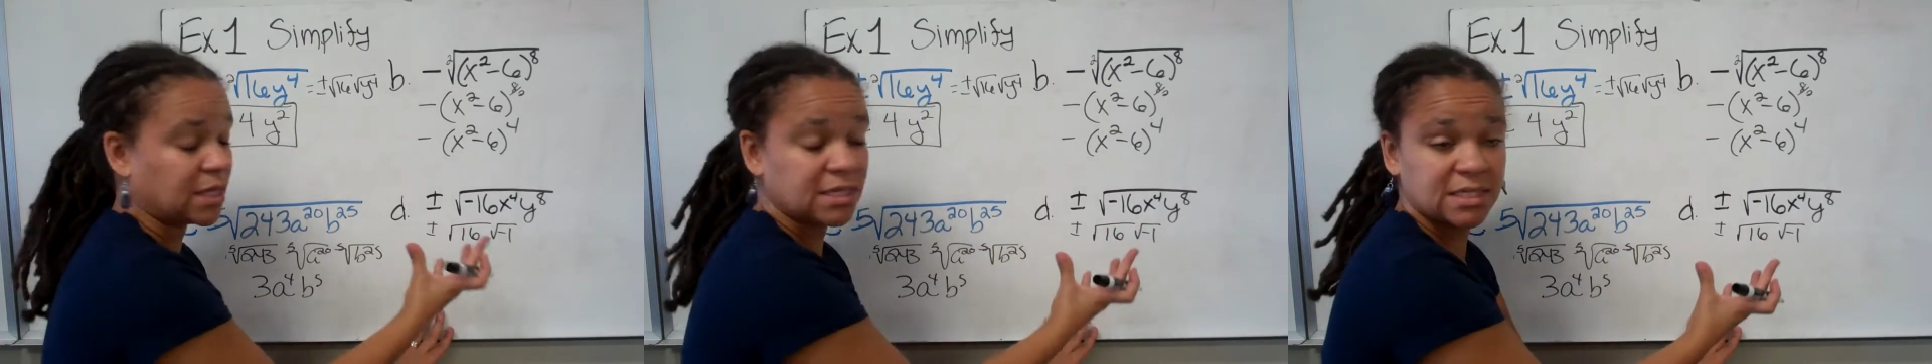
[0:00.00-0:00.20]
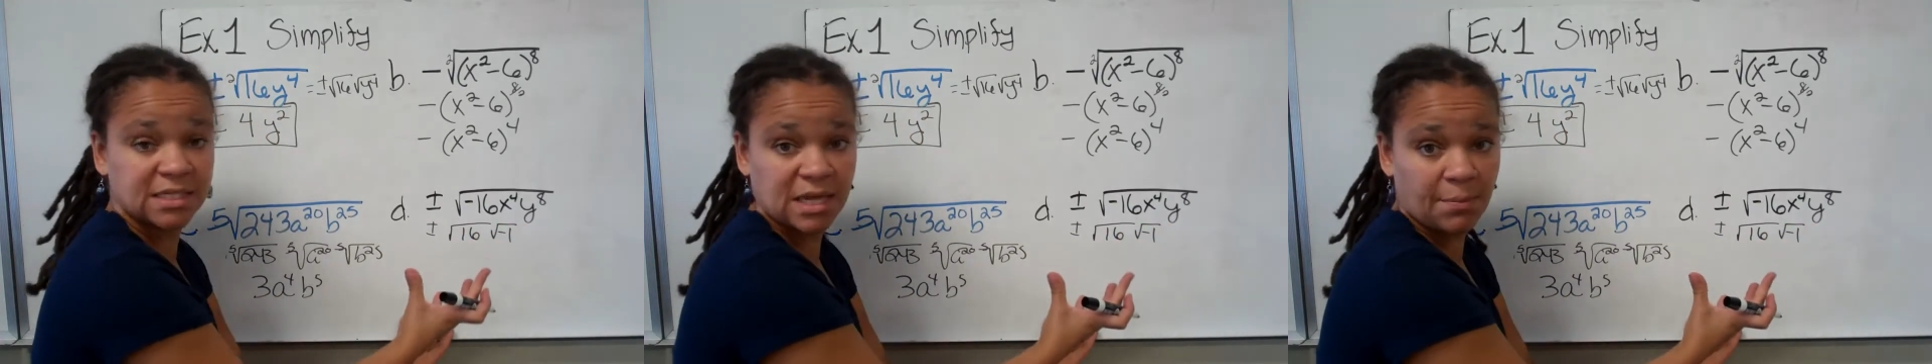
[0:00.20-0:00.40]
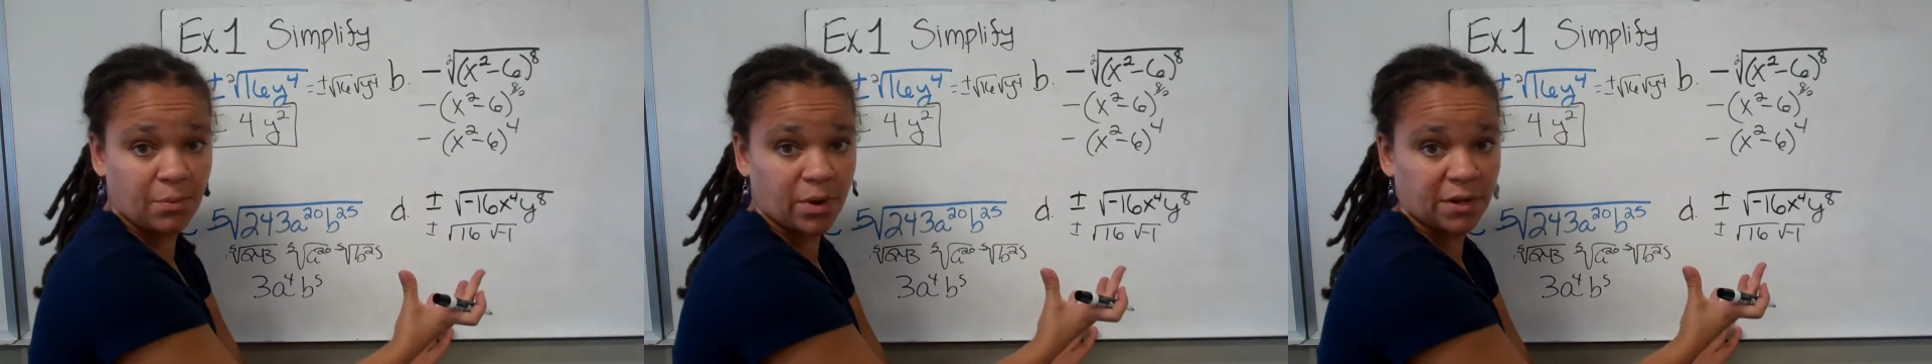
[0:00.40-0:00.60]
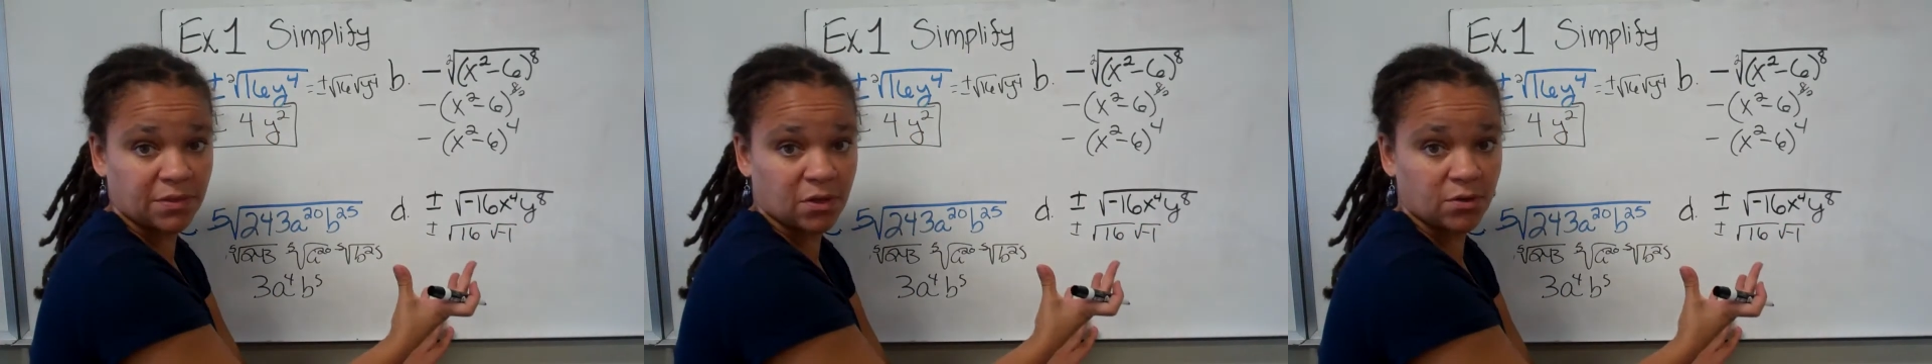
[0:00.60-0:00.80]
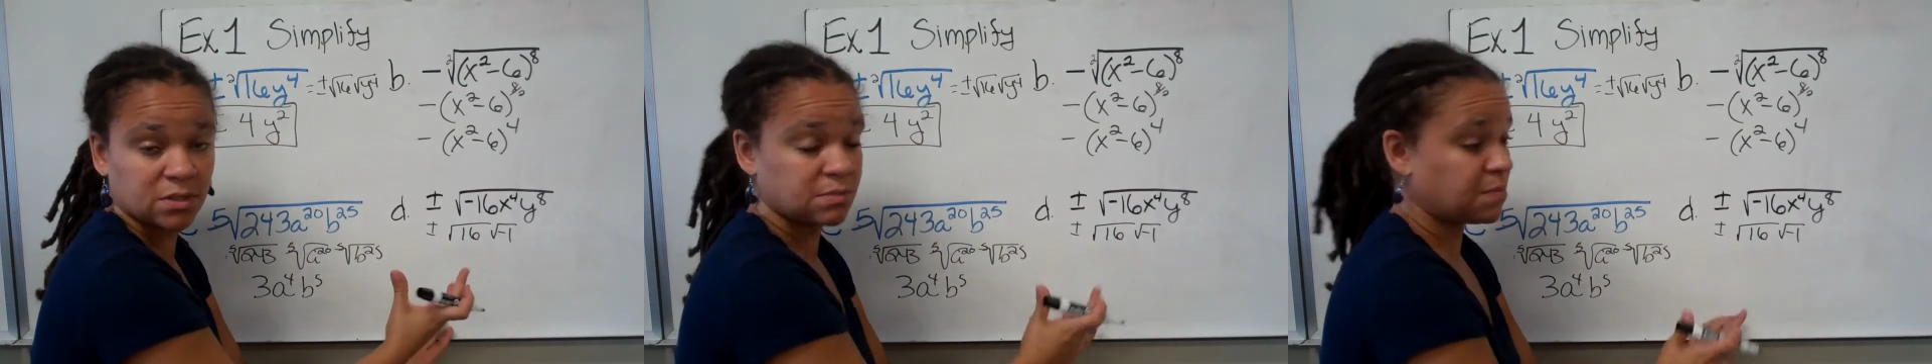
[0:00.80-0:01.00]
Let's separate
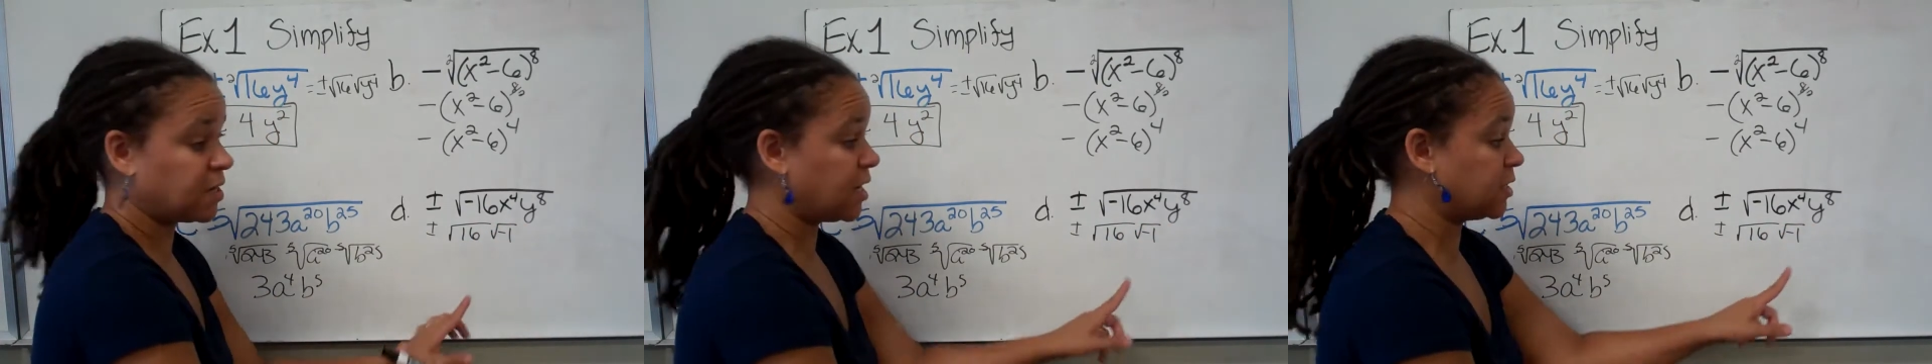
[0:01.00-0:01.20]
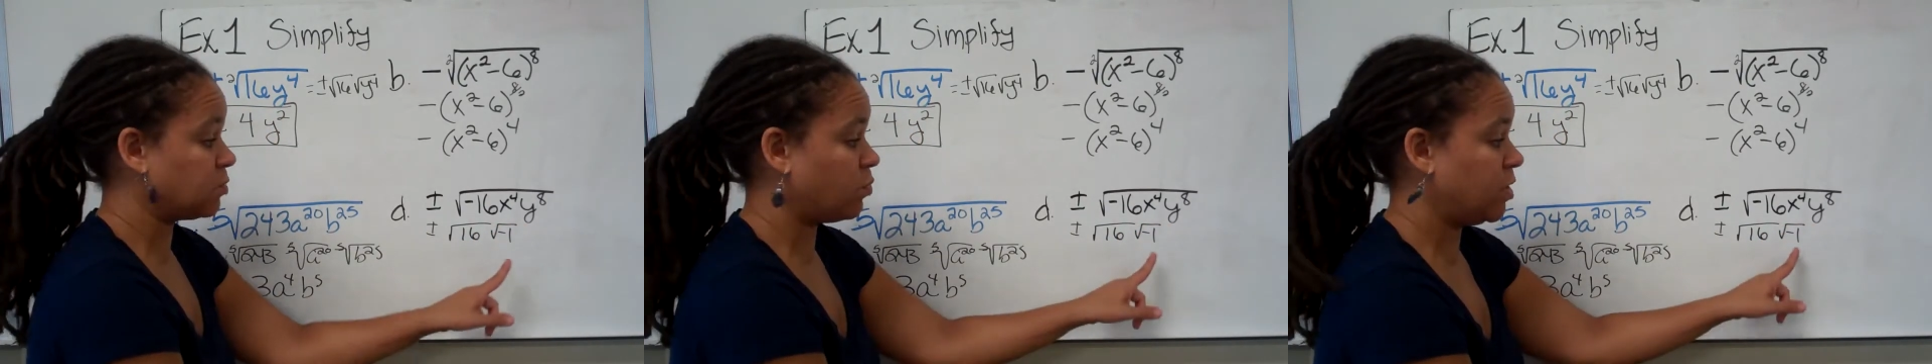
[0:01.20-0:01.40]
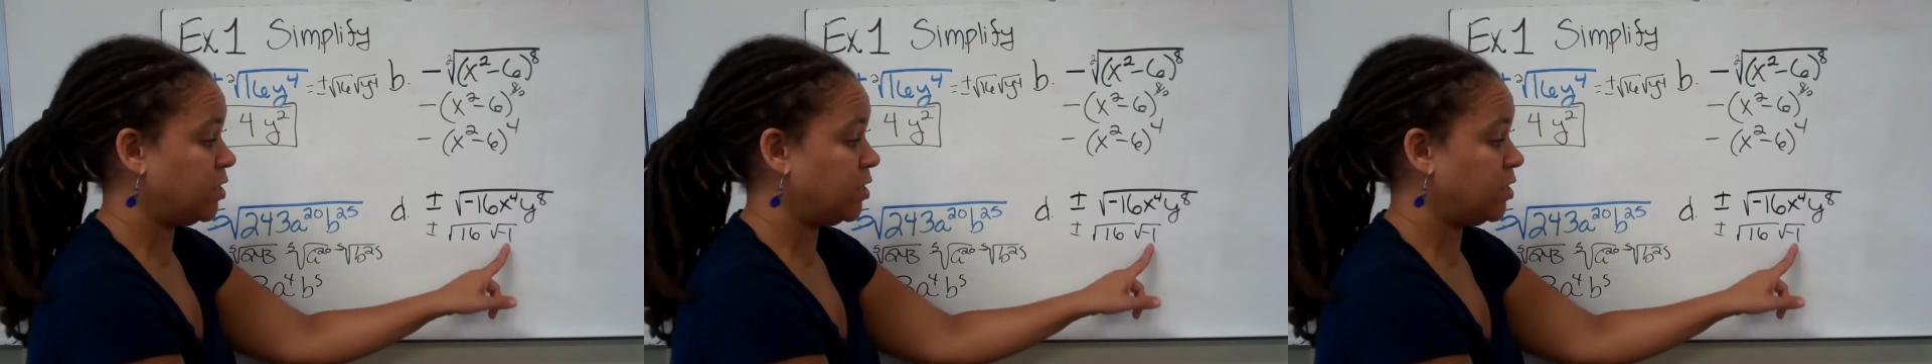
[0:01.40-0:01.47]
those because we